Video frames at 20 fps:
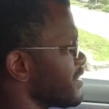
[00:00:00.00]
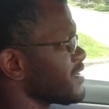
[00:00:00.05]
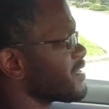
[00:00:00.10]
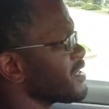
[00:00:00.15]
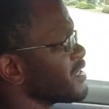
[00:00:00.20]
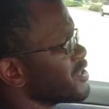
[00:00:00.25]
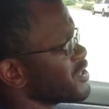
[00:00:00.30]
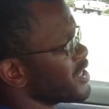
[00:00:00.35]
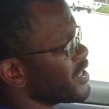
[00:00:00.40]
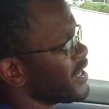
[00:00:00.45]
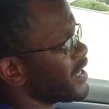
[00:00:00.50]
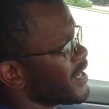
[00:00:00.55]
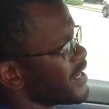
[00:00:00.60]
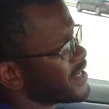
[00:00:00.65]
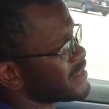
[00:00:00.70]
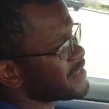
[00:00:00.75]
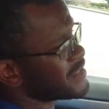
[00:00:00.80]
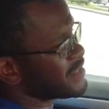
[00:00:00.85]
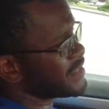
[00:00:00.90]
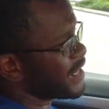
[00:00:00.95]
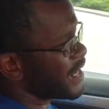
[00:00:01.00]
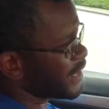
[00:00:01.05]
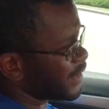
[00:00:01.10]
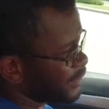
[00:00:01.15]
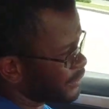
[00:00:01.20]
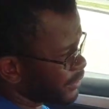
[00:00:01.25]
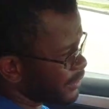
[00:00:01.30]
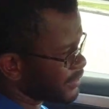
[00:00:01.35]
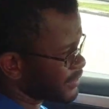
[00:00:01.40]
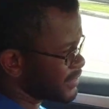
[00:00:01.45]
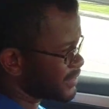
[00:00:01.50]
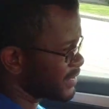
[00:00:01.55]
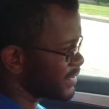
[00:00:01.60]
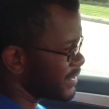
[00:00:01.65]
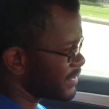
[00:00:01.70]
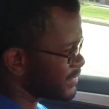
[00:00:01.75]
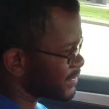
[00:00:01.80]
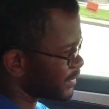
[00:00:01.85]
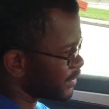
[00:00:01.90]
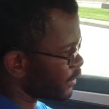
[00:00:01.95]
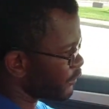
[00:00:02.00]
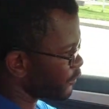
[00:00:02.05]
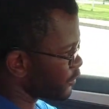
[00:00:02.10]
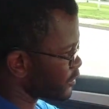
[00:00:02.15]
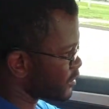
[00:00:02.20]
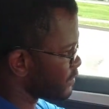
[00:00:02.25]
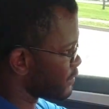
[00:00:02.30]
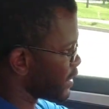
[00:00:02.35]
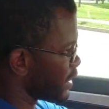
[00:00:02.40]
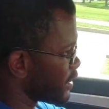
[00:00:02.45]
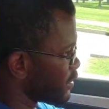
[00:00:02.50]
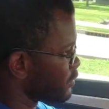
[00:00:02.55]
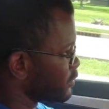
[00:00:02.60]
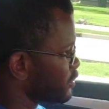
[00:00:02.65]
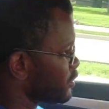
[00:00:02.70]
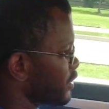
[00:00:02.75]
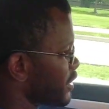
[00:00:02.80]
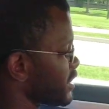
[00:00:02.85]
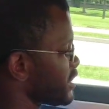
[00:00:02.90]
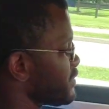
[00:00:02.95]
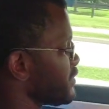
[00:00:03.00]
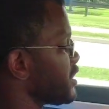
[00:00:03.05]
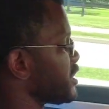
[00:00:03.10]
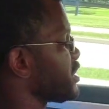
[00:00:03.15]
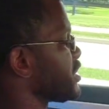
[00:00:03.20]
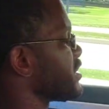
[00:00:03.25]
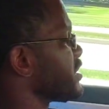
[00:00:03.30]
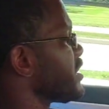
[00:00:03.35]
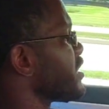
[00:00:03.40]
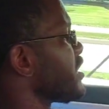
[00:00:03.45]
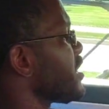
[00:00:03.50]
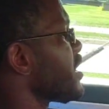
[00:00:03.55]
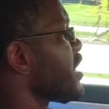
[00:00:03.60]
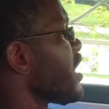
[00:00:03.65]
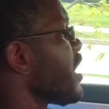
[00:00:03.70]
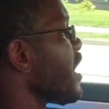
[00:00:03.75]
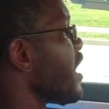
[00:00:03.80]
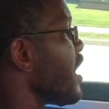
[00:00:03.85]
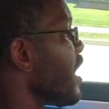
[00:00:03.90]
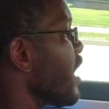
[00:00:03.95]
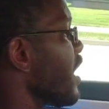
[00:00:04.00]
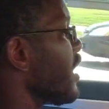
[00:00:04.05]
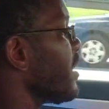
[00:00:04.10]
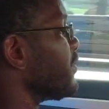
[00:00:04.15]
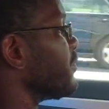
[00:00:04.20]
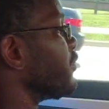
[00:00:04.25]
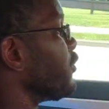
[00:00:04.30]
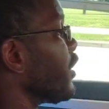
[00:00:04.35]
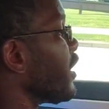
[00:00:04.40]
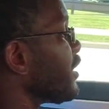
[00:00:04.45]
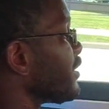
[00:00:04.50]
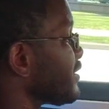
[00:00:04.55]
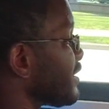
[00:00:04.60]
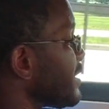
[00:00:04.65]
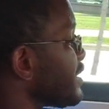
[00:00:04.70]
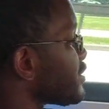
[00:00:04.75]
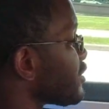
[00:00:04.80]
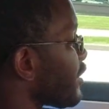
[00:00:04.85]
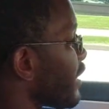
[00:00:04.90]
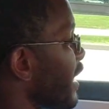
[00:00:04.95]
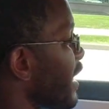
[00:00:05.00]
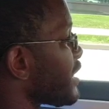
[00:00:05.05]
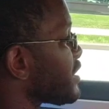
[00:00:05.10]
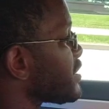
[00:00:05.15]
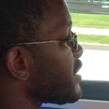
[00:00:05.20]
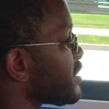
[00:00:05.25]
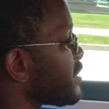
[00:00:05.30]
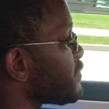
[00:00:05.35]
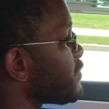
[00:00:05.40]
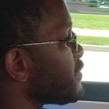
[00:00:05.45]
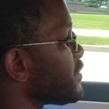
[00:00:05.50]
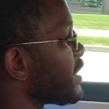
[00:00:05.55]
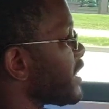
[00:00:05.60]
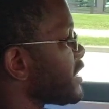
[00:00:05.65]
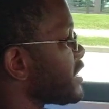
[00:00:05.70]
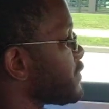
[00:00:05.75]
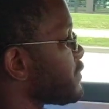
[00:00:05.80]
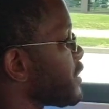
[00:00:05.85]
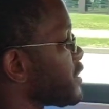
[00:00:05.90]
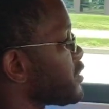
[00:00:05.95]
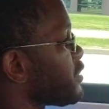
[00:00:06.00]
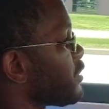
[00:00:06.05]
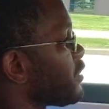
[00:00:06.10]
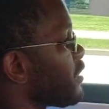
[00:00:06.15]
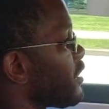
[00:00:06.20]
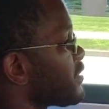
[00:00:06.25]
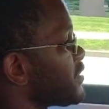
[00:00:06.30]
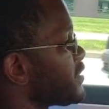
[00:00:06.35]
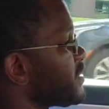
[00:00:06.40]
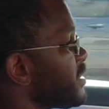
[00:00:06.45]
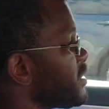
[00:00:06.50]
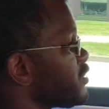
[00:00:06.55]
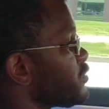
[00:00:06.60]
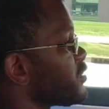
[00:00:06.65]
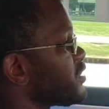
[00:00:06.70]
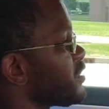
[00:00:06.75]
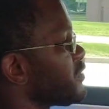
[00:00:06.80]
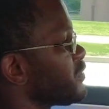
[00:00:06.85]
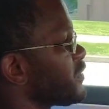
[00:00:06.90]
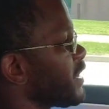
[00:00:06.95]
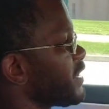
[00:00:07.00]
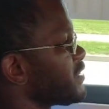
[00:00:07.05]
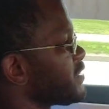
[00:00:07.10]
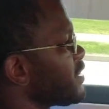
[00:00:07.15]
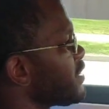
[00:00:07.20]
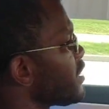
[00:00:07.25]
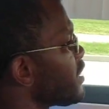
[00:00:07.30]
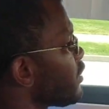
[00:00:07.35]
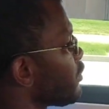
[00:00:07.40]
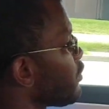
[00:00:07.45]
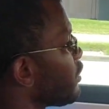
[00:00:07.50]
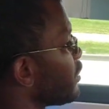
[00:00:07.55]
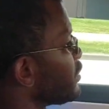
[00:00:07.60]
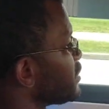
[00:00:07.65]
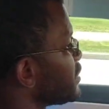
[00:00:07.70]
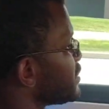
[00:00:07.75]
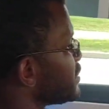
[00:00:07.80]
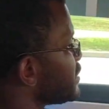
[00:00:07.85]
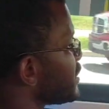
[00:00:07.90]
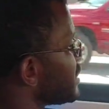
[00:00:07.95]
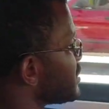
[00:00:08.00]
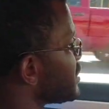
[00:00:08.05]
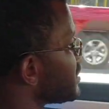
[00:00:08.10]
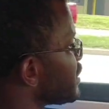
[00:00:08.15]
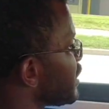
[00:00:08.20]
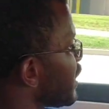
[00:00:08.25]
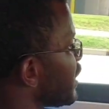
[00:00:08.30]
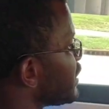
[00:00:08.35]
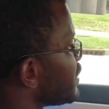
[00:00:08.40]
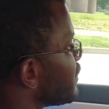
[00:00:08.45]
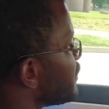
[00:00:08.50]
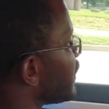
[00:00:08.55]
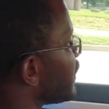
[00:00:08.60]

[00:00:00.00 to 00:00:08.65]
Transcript: this a Jetta S? It's got cloth seats. It offers the manual transmission. Well, these are actually some nice special cloth seats with some nice quality stitching and the